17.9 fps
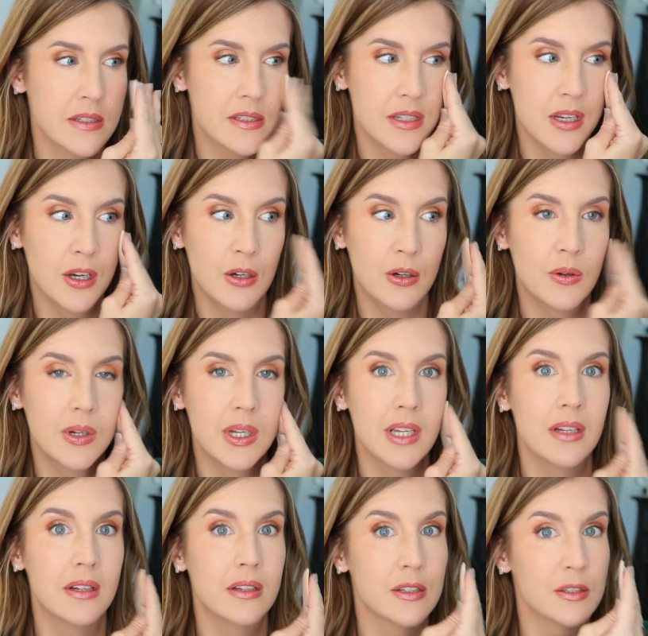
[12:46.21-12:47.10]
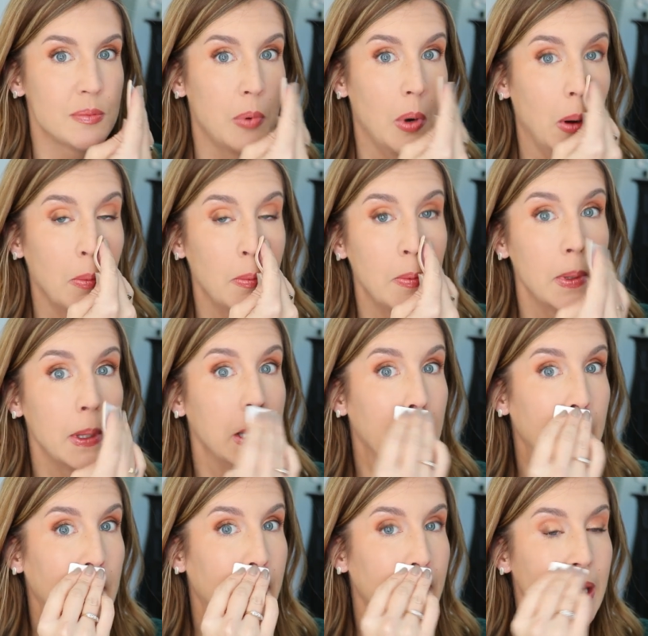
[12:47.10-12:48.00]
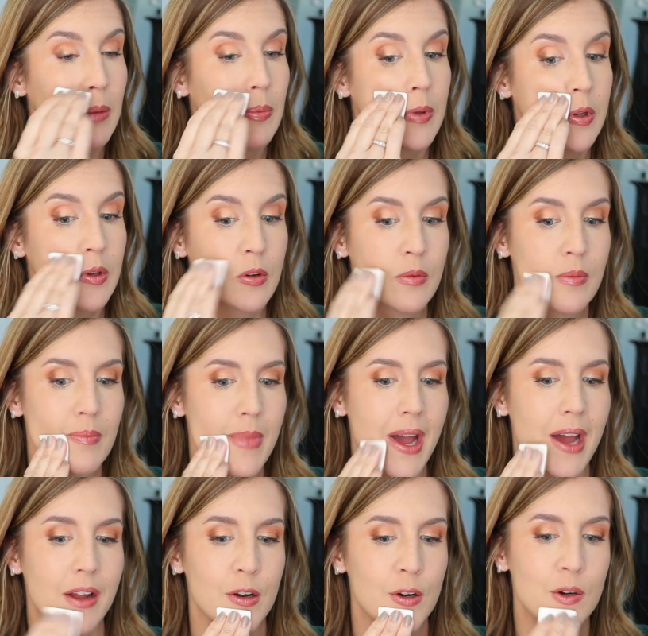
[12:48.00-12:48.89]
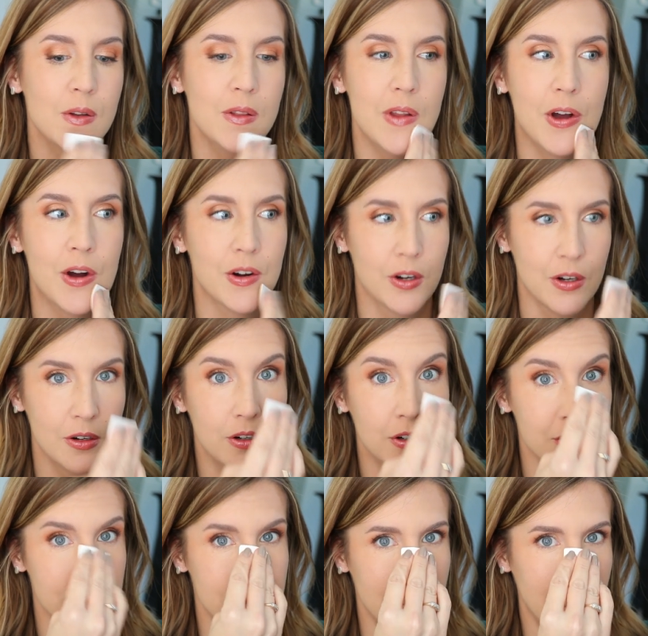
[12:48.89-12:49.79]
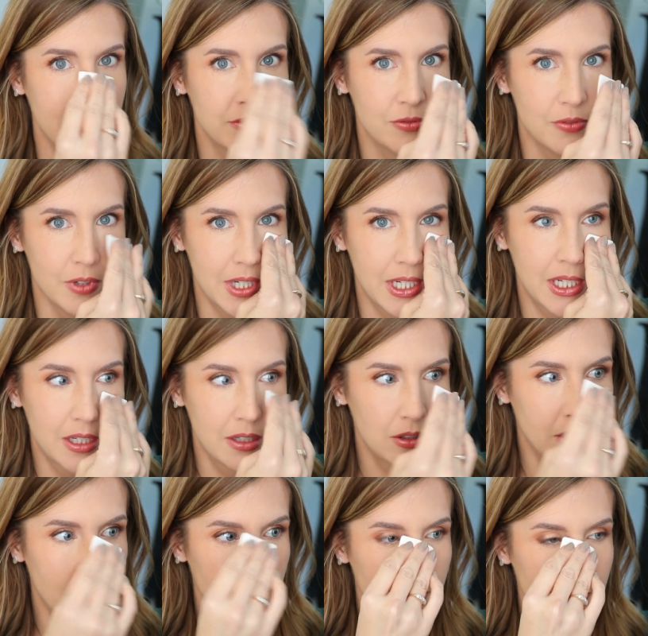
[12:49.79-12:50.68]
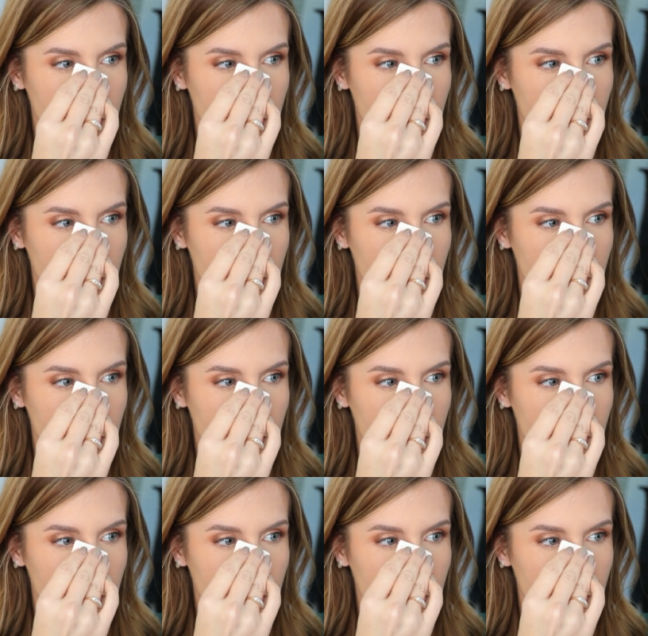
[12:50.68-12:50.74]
So it is probably gonna keep you matter longer or shine free uh,